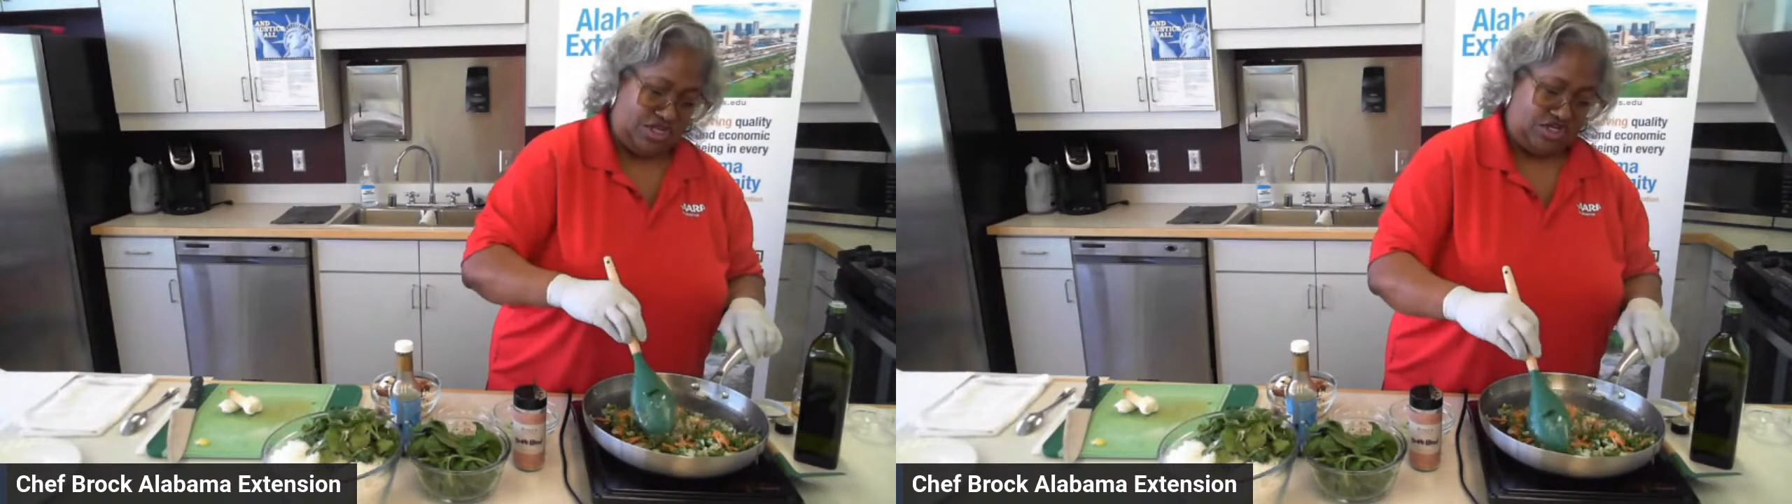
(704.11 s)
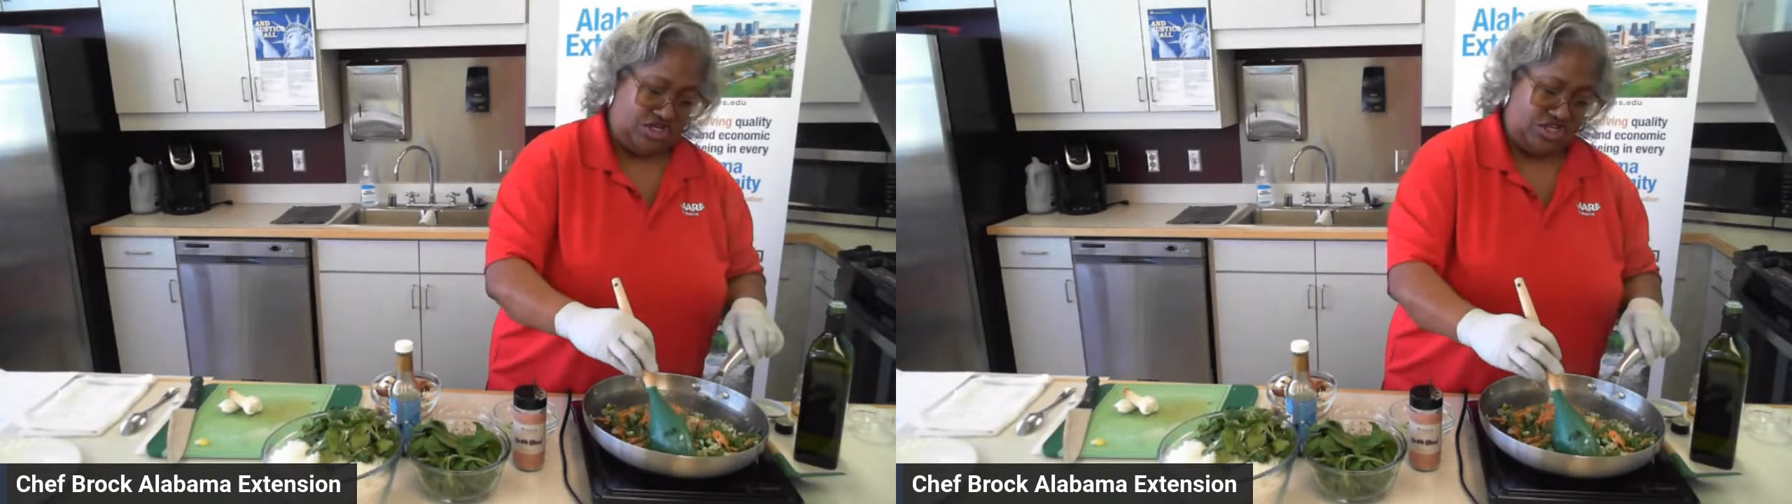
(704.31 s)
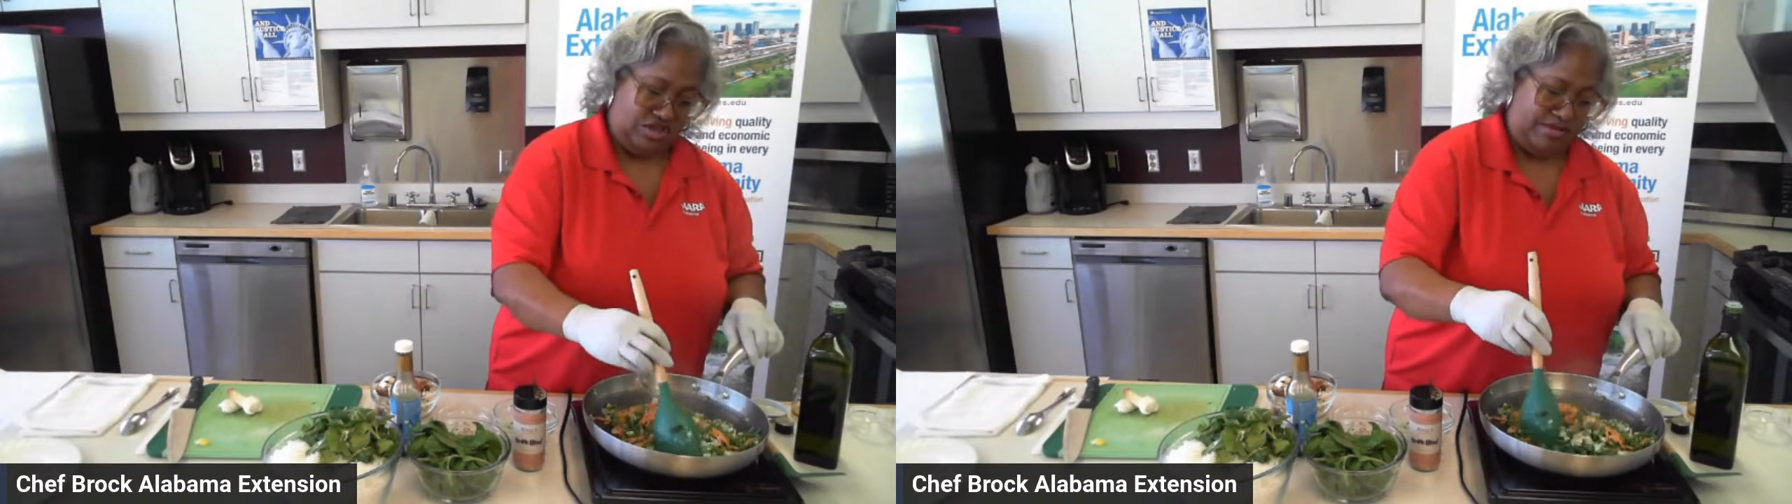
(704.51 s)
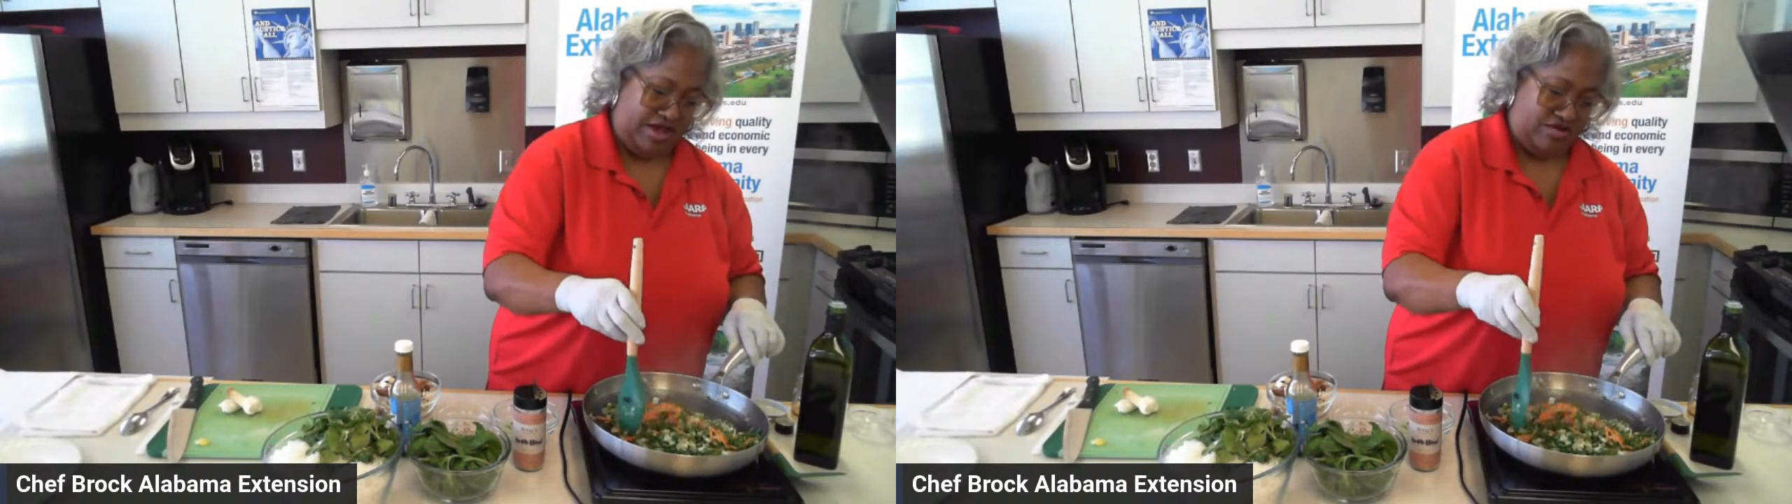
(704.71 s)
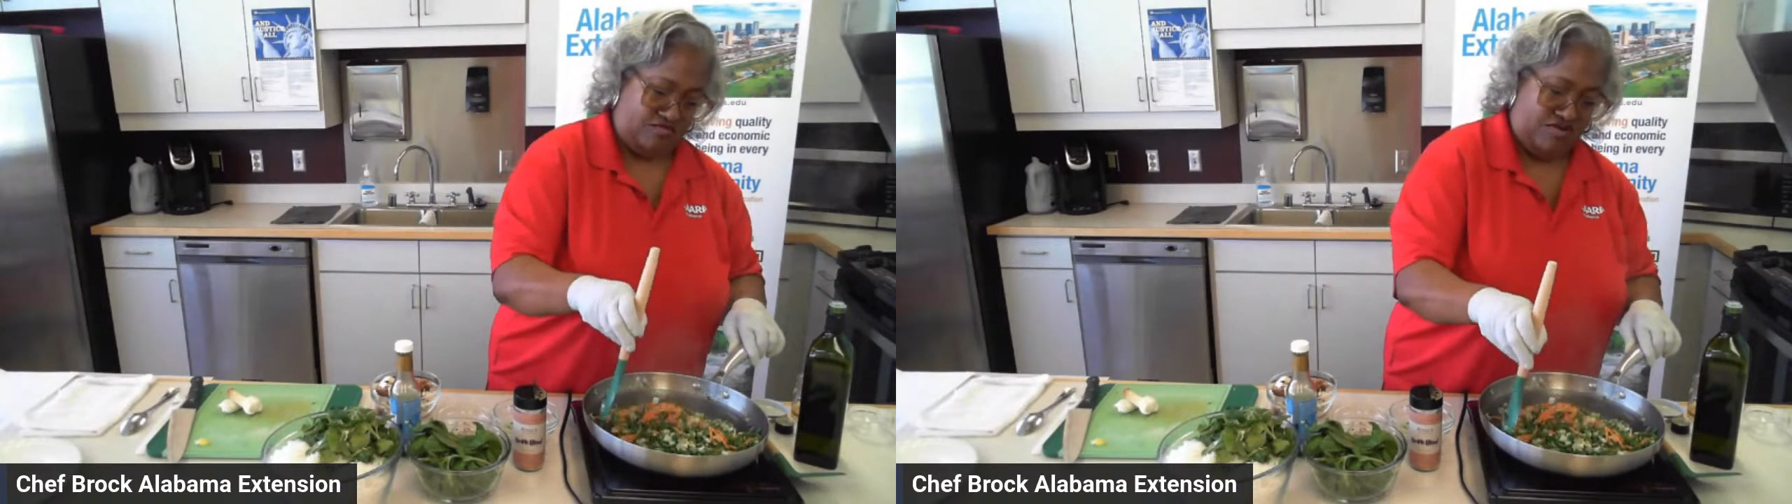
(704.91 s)
to the
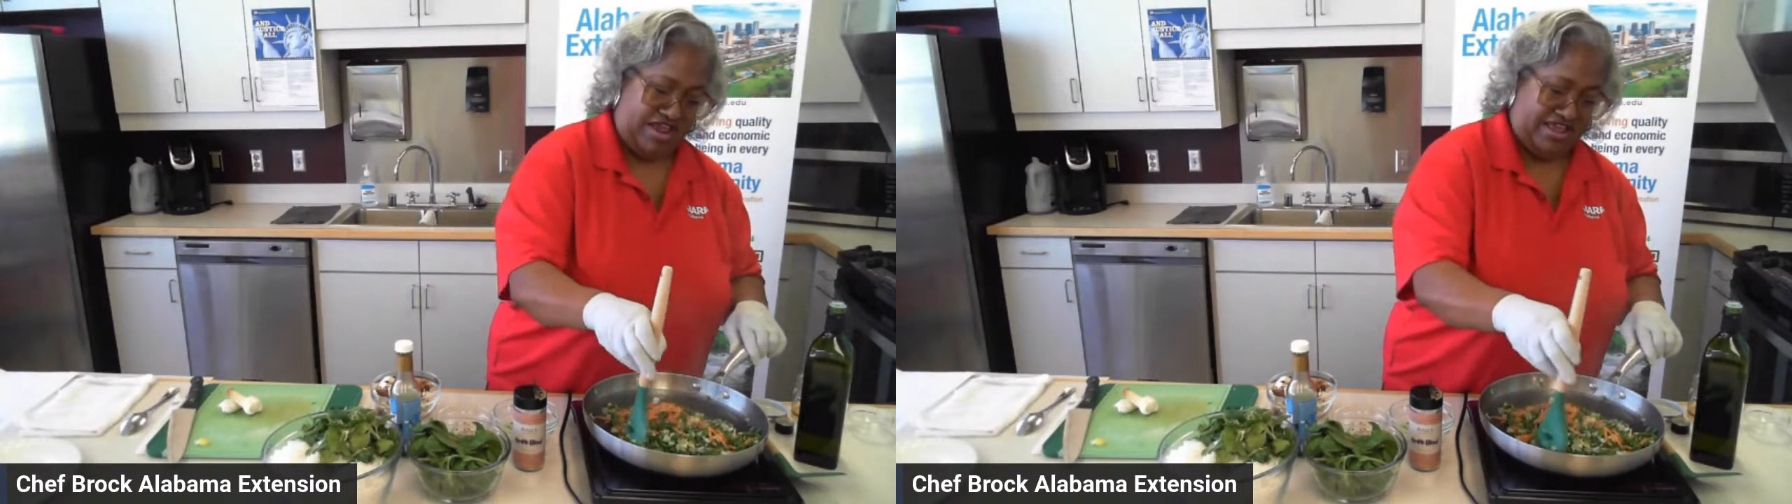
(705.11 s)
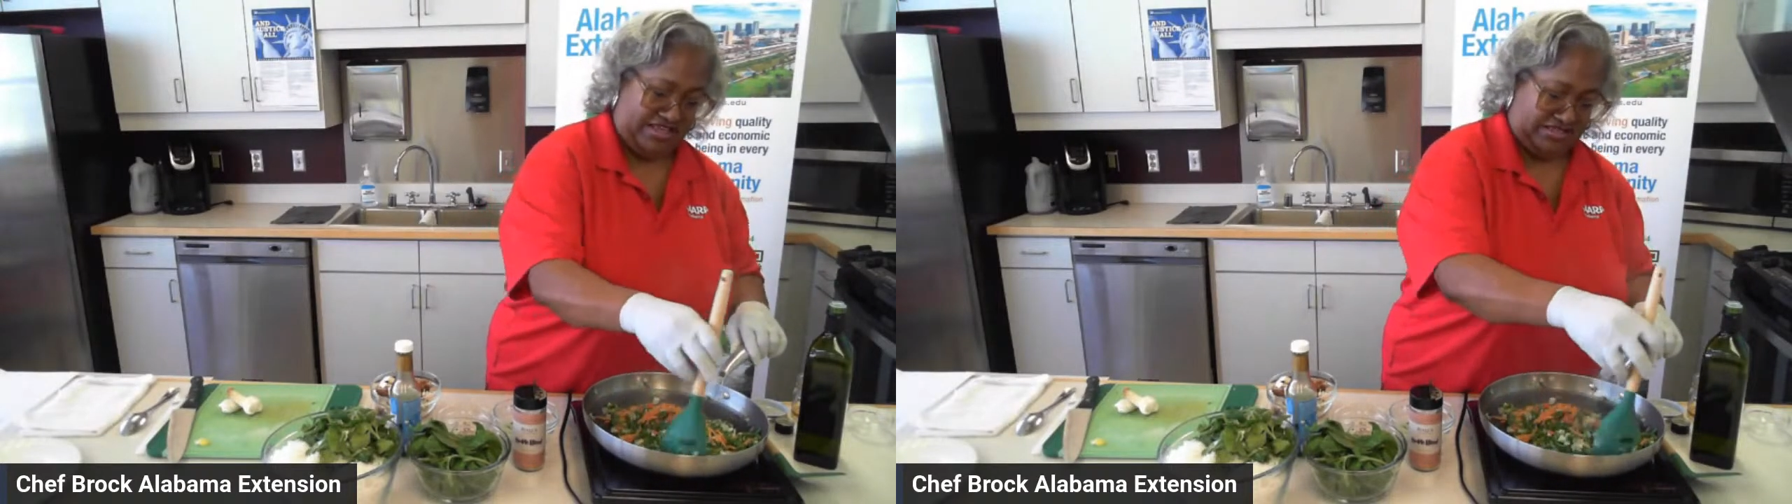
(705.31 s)
amount of rice.